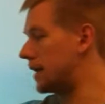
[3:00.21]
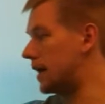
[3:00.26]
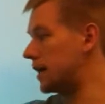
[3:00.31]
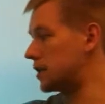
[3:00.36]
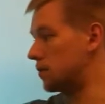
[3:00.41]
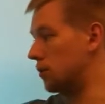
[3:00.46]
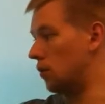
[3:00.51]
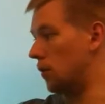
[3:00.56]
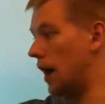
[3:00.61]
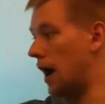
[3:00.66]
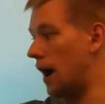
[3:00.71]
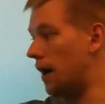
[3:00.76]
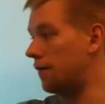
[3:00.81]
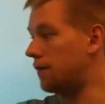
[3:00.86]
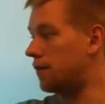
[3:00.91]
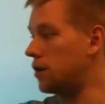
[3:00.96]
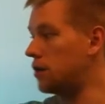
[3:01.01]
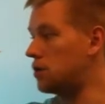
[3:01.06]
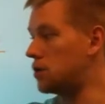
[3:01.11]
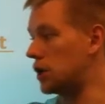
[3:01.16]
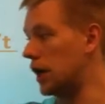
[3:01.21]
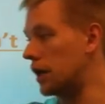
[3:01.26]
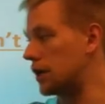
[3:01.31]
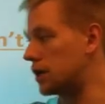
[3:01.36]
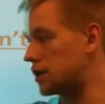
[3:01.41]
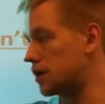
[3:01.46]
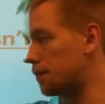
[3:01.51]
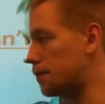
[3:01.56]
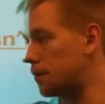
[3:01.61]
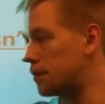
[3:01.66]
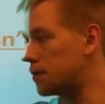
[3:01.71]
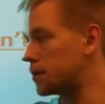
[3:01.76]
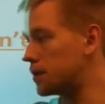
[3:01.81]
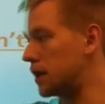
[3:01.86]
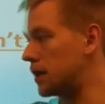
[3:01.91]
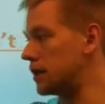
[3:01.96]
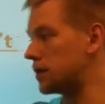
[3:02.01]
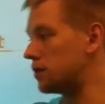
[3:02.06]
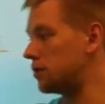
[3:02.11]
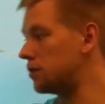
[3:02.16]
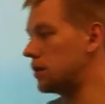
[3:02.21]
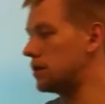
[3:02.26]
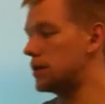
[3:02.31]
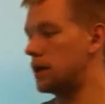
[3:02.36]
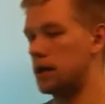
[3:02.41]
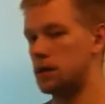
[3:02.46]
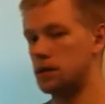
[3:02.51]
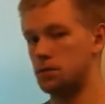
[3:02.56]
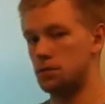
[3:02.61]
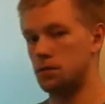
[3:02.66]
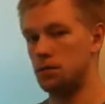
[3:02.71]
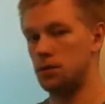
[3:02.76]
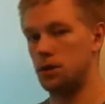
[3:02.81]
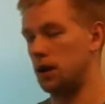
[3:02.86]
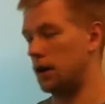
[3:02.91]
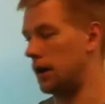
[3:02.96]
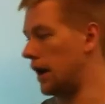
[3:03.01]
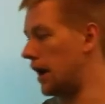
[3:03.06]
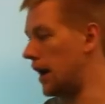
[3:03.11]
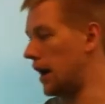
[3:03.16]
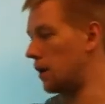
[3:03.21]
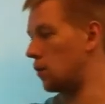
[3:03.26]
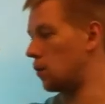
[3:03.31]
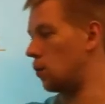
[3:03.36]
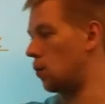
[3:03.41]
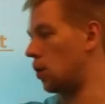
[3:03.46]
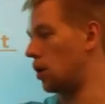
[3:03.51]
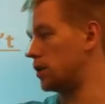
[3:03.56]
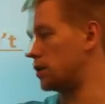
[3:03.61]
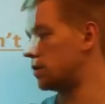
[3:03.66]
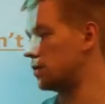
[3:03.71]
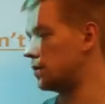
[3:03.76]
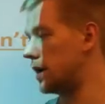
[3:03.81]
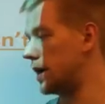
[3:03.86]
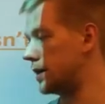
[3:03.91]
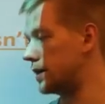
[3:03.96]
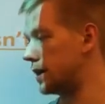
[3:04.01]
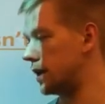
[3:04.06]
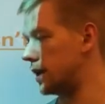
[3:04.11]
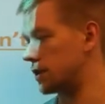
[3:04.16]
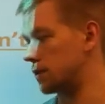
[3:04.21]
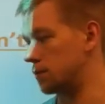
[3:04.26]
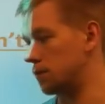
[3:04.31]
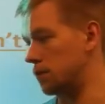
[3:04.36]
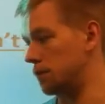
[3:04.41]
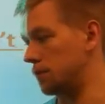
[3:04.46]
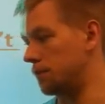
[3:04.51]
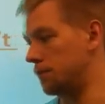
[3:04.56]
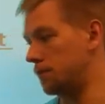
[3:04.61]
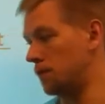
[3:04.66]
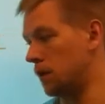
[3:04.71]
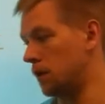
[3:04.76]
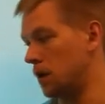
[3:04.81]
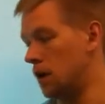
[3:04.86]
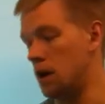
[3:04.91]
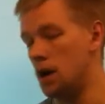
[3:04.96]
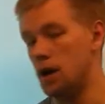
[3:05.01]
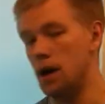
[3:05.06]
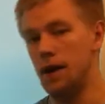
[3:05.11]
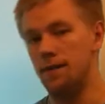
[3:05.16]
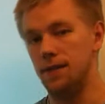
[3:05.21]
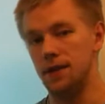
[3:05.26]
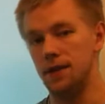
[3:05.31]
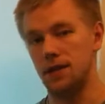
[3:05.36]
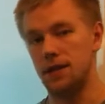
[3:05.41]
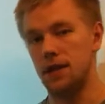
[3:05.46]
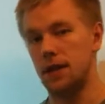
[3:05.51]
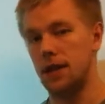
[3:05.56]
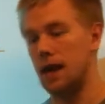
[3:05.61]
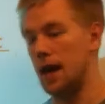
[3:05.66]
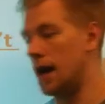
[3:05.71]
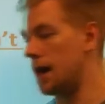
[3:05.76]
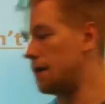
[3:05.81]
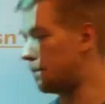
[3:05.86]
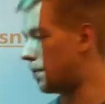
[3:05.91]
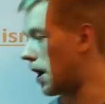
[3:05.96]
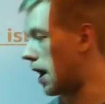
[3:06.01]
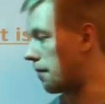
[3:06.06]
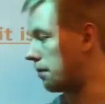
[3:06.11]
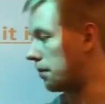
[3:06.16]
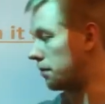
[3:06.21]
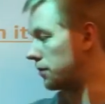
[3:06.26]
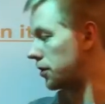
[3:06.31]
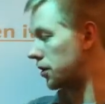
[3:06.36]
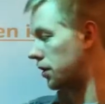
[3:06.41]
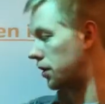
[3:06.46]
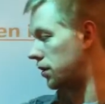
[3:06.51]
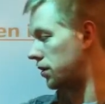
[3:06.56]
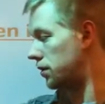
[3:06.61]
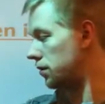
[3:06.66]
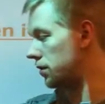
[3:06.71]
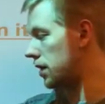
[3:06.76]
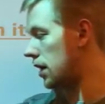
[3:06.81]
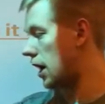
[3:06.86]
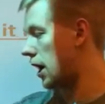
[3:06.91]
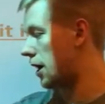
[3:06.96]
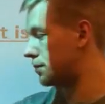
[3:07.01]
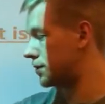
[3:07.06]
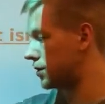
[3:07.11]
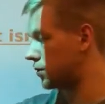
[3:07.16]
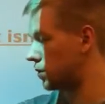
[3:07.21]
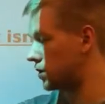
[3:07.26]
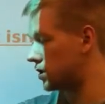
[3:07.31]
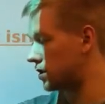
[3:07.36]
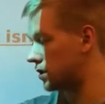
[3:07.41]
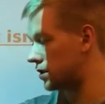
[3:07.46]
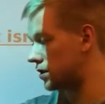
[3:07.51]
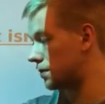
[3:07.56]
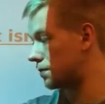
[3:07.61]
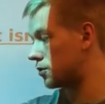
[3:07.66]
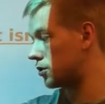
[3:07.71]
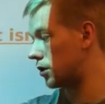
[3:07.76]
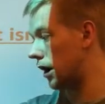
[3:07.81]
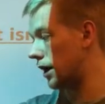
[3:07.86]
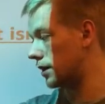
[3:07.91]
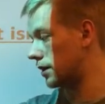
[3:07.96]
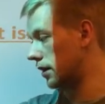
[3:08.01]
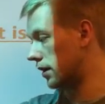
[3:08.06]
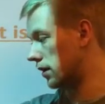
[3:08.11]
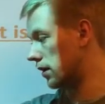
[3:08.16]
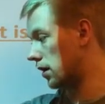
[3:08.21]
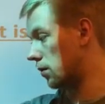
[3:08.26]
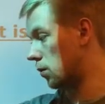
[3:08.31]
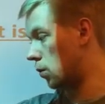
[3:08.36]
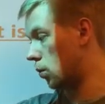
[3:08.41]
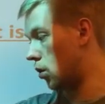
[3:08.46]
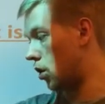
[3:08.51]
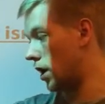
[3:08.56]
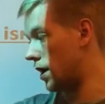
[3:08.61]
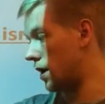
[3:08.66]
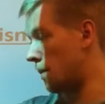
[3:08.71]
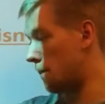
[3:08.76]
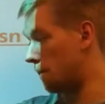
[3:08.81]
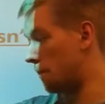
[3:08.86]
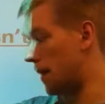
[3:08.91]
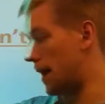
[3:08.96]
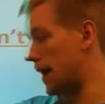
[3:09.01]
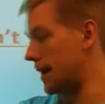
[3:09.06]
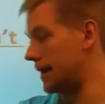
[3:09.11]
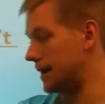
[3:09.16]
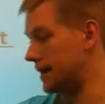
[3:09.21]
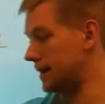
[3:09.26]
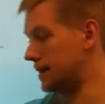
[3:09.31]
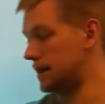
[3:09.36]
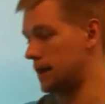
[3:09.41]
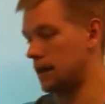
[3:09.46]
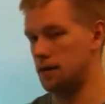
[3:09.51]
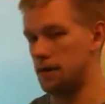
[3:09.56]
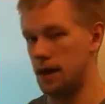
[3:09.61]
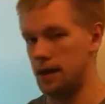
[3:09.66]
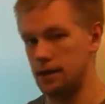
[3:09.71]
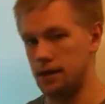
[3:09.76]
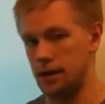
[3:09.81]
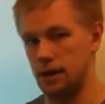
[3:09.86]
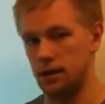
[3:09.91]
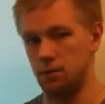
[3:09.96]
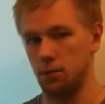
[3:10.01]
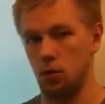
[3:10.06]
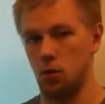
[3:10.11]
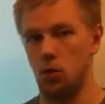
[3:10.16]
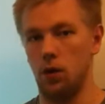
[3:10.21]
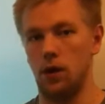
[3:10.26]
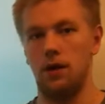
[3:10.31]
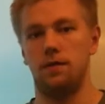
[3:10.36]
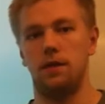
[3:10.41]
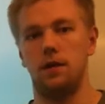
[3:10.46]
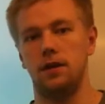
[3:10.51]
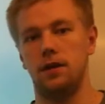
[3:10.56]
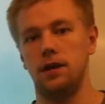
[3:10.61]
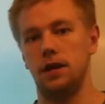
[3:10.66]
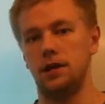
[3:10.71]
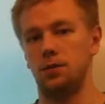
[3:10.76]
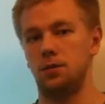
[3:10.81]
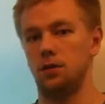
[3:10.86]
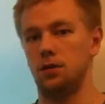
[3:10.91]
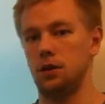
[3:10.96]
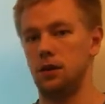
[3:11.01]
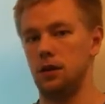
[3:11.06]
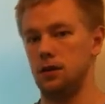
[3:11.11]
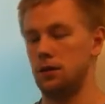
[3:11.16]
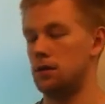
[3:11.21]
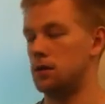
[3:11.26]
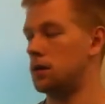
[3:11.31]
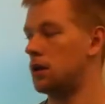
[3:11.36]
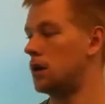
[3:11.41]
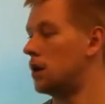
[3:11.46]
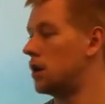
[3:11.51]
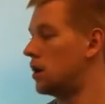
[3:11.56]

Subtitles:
decimal. After you change the percent to a decimal, you're going to add 1 to that decimal. If it's a decay problem, you're going to do the opposite, which is subtracting 1 minus that decimal, whatever the decimal is.